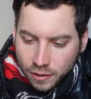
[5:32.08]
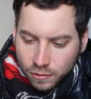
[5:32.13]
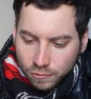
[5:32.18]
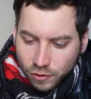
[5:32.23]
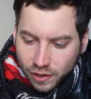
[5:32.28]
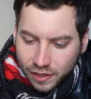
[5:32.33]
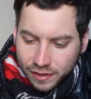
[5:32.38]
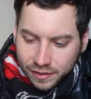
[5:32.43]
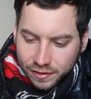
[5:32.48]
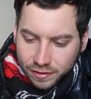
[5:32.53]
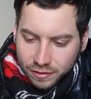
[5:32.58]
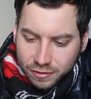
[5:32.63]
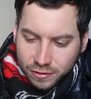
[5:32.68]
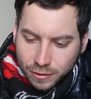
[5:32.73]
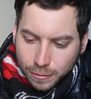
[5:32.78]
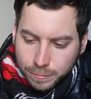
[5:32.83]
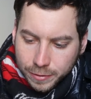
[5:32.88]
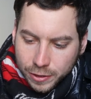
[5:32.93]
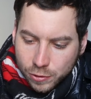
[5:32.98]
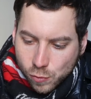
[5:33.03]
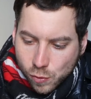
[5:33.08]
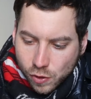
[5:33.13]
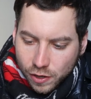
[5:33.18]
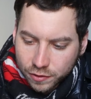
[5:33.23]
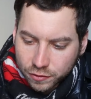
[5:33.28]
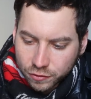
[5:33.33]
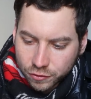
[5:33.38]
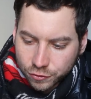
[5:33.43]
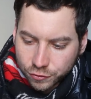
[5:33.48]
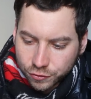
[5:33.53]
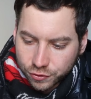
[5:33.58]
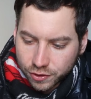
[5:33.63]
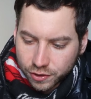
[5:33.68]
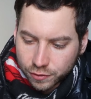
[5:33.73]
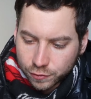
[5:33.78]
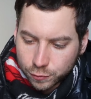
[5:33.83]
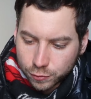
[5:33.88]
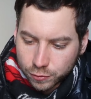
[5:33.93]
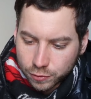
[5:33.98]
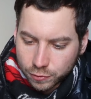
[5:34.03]
Finally, some bequests or
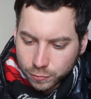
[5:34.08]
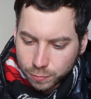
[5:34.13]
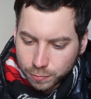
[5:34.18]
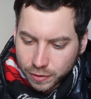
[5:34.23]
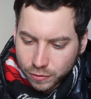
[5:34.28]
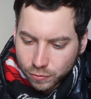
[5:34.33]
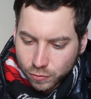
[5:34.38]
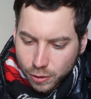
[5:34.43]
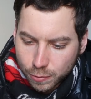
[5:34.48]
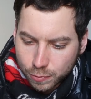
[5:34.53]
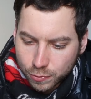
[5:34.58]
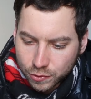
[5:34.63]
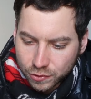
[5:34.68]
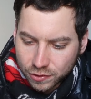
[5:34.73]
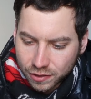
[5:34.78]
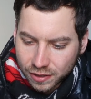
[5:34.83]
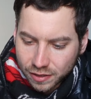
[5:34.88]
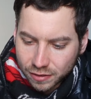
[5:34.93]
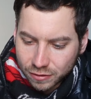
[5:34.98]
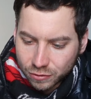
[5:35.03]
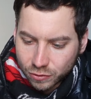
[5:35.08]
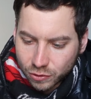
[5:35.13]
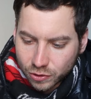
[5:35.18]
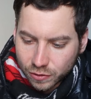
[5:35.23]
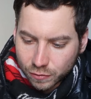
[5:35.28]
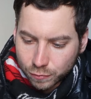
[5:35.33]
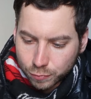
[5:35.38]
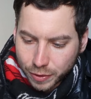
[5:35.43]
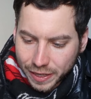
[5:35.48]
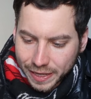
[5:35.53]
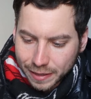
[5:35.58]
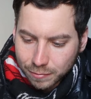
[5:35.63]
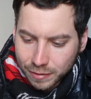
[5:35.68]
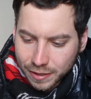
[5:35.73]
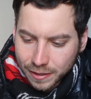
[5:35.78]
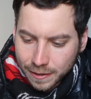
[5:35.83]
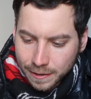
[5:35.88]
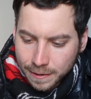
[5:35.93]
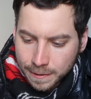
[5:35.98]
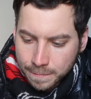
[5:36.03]
transfers may represent a sort of
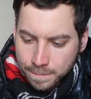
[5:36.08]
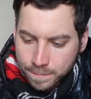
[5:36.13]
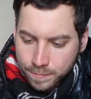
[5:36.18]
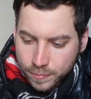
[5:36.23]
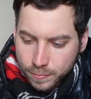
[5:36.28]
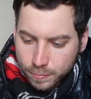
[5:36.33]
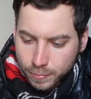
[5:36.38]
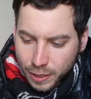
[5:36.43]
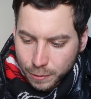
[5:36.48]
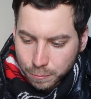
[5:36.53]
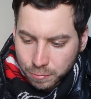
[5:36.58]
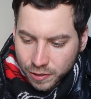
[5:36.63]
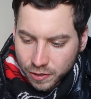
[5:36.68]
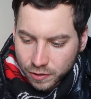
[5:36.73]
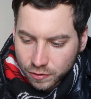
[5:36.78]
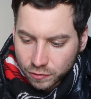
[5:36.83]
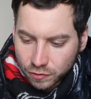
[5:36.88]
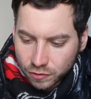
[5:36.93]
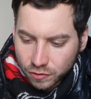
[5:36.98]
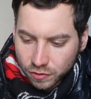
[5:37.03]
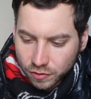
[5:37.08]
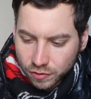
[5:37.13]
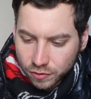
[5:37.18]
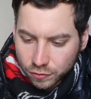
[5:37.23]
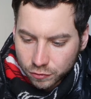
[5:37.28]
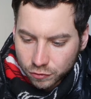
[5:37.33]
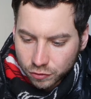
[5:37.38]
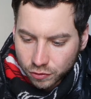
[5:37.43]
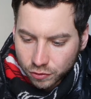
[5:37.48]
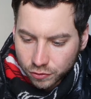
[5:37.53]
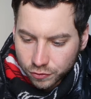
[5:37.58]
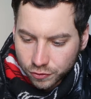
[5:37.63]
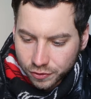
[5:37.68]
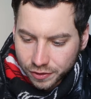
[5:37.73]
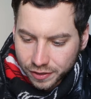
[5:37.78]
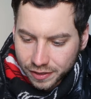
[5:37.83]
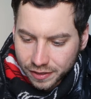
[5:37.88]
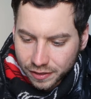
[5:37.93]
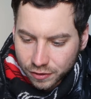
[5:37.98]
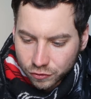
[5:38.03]
payment by parents to their
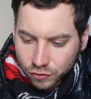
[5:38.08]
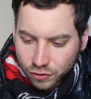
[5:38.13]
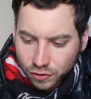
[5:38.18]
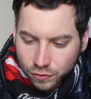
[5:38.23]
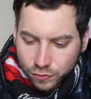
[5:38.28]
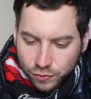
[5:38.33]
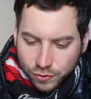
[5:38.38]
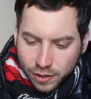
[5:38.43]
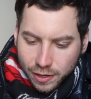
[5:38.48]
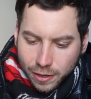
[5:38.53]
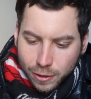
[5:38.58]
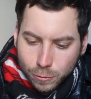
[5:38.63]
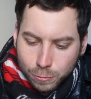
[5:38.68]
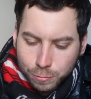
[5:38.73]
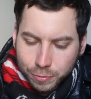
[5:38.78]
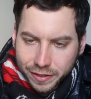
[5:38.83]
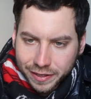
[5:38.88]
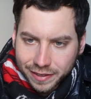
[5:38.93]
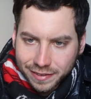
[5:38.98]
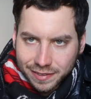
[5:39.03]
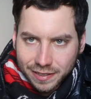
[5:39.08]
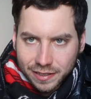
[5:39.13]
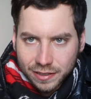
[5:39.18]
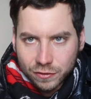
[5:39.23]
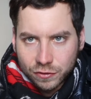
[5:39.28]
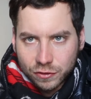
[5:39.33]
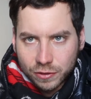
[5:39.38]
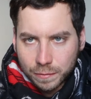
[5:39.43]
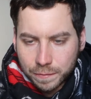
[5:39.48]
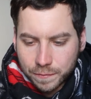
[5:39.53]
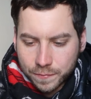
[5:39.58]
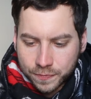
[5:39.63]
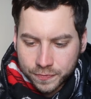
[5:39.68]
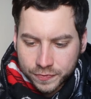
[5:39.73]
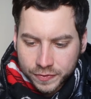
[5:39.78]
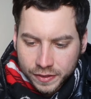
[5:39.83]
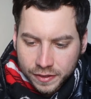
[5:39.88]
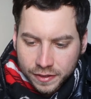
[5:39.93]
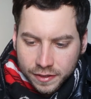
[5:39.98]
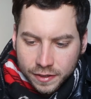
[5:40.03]
children in exchange for help and attention.
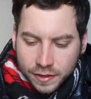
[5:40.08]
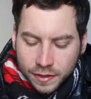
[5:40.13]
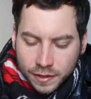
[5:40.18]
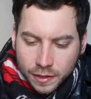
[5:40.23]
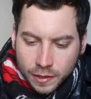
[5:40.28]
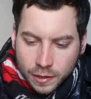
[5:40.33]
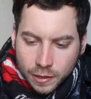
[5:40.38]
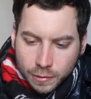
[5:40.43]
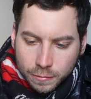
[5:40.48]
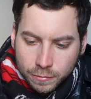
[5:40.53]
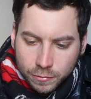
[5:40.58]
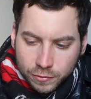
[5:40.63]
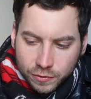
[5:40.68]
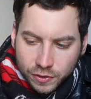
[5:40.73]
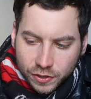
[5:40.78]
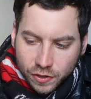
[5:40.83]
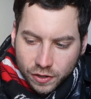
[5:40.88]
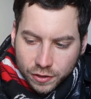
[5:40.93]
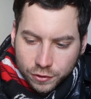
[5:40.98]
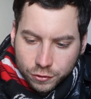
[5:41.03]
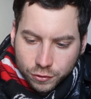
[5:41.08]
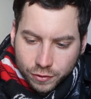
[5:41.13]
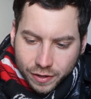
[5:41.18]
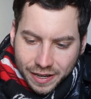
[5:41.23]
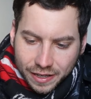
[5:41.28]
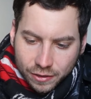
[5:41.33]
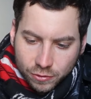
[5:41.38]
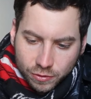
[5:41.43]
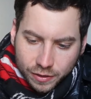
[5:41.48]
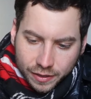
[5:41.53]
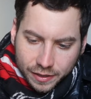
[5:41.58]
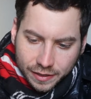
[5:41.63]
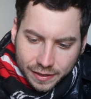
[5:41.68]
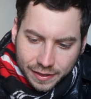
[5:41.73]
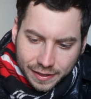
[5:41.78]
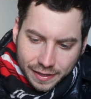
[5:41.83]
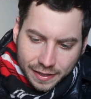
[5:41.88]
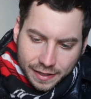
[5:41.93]
Moving on to equity.